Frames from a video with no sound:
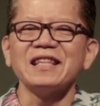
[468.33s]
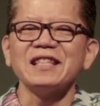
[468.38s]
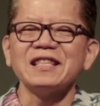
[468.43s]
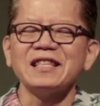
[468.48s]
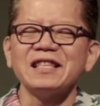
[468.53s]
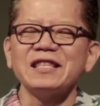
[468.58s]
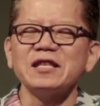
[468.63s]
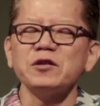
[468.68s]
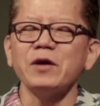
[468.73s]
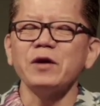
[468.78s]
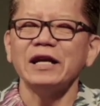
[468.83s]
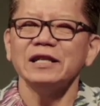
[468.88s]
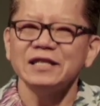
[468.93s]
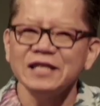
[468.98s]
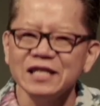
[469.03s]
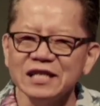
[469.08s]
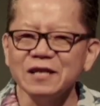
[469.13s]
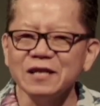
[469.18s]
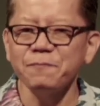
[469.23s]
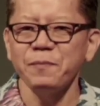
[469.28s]
You
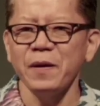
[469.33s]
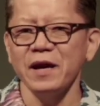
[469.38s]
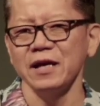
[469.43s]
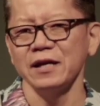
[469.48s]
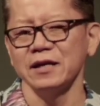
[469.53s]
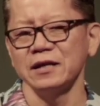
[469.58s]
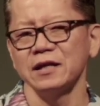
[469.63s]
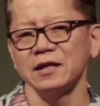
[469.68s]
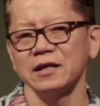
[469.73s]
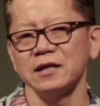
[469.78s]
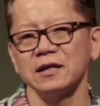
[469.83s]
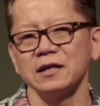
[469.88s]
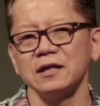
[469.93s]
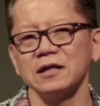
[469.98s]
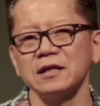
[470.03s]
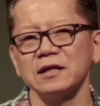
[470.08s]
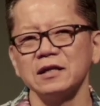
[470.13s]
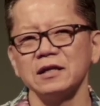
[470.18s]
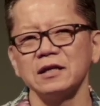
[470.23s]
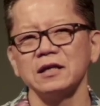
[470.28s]
anticipate
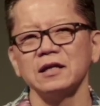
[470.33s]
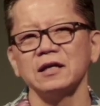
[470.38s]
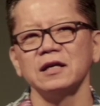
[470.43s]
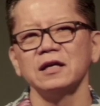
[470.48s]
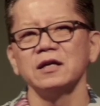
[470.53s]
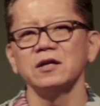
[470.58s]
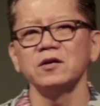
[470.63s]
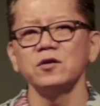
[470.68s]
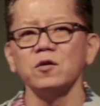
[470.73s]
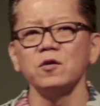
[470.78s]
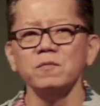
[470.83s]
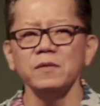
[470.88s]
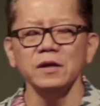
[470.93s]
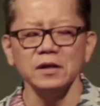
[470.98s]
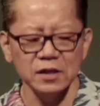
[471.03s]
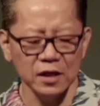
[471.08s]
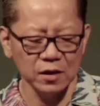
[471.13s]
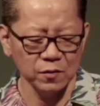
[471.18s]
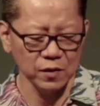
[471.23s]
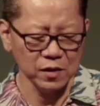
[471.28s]
your
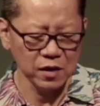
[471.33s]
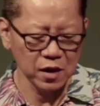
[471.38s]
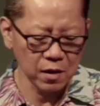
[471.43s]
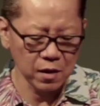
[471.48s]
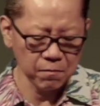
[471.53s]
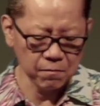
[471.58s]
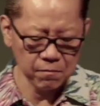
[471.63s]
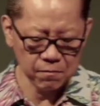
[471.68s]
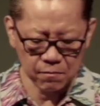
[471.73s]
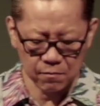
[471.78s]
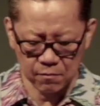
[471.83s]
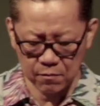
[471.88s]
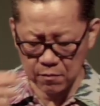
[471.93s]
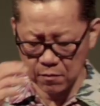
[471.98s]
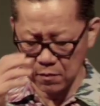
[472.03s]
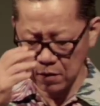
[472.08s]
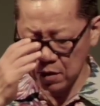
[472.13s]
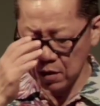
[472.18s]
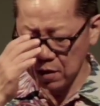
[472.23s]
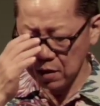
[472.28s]
meeting with Him.
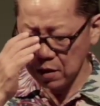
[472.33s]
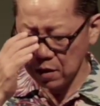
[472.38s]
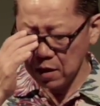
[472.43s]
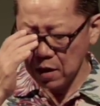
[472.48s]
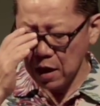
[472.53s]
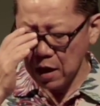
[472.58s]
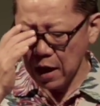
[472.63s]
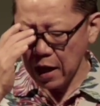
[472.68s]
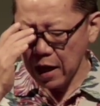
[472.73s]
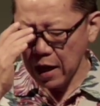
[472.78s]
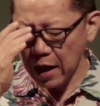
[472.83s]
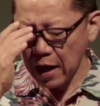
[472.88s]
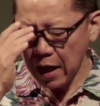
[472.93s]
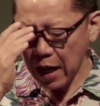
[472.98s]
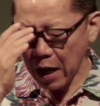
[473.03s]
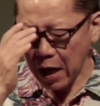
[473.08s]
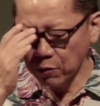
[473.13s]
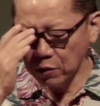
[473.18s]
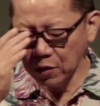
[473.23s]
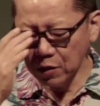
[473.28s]

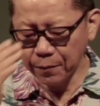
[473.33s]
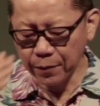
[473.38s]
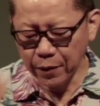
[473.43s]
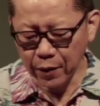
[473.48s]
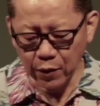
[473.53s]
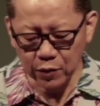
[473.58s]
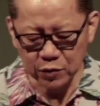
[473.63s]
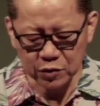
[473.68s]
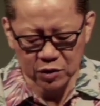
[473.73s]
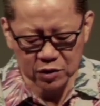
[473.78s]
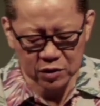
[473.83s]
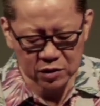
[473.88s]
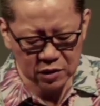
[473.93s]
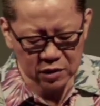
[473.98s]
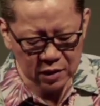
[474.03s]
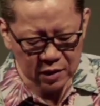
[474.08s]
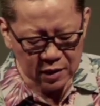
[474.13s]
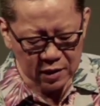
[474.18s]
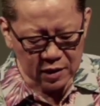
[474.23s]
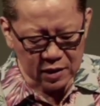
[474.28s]
I will approach
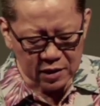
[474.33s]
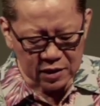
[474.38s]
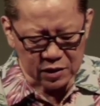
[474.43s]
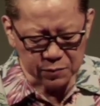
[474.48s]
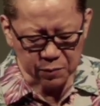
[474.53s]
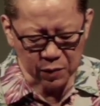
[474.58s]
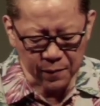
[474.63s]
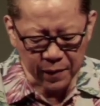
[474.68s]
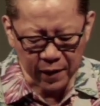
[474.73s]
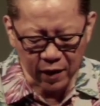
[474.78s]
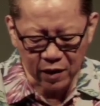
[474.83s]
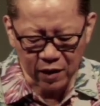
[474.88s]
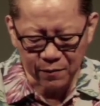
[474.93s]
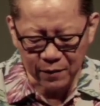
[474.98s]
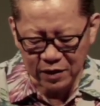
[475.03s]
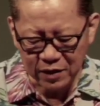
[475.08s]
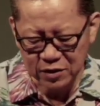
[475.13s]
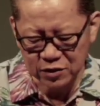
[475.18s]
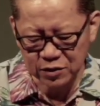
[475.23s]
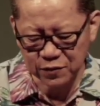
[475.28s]
preparing
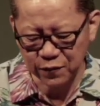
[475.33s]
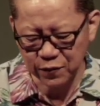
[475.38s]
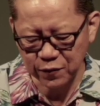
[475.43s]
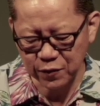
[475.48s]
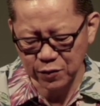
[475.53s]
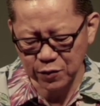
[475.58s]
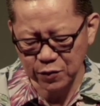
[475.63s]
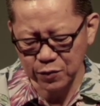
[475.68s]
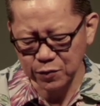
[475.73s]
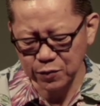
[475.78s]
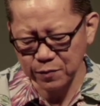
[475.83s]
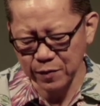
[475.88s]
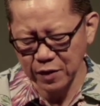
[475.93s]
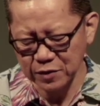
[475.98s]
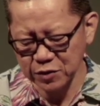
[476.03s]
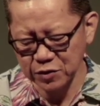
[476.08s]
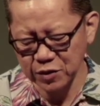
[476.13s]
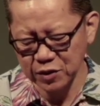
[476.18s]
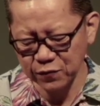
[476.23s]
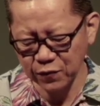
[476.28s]
message for you,
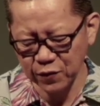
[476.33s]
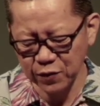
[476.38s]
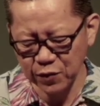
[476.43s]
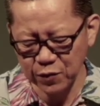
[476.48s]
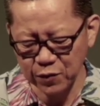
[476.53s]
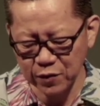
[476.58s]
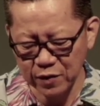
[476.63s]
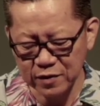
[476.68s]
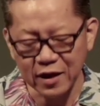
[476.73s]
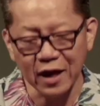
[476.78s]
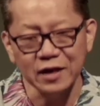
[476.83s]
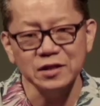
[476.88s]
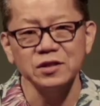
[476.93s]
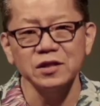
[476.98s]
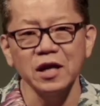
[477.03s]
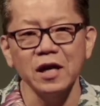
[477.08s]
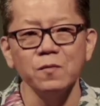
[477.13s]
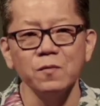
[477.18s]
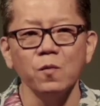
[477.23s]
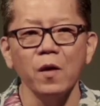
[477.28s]
messages for you in that
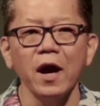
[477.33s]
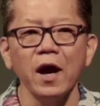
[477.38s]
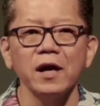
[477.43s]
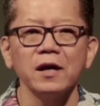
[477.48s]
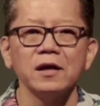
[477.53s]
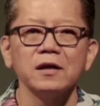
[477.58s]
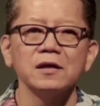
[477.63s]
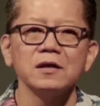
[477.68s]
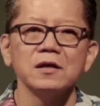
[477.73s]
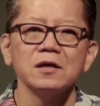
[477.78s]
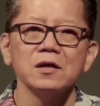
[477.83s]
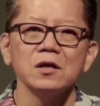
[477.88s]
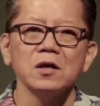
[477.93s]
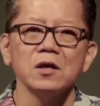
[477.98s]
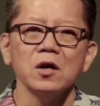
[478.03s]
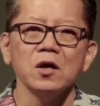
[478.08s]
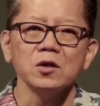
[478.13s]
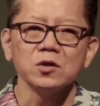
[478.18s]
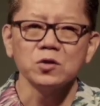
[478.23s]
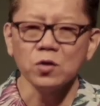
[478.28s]
same way,
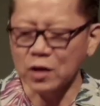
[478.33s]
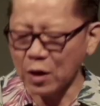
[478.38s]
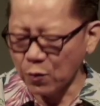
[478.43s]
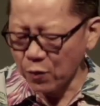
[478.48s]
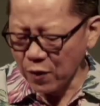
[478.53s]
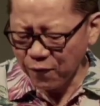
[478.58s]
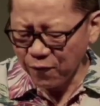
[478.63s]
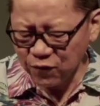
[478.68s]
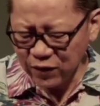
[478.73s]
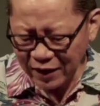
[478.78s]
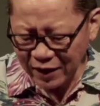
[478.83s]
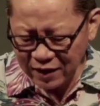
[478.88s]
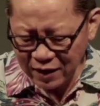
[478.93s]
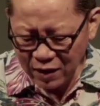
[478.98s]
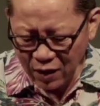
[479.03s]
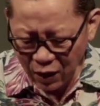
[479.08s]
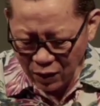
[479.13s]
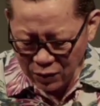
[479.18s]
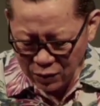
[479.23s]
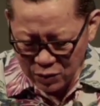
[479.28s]
so that reflecting
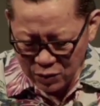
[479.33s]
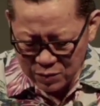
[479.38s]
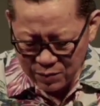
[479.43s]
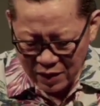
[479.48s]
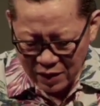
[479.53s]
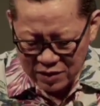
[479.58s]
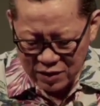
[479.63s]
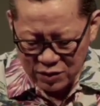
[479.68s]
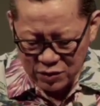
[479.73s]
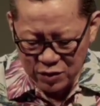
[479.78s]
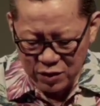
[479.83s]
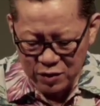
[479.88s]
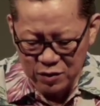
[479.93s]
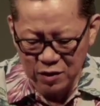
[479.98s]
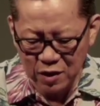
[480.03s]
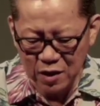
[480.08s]
on those messages,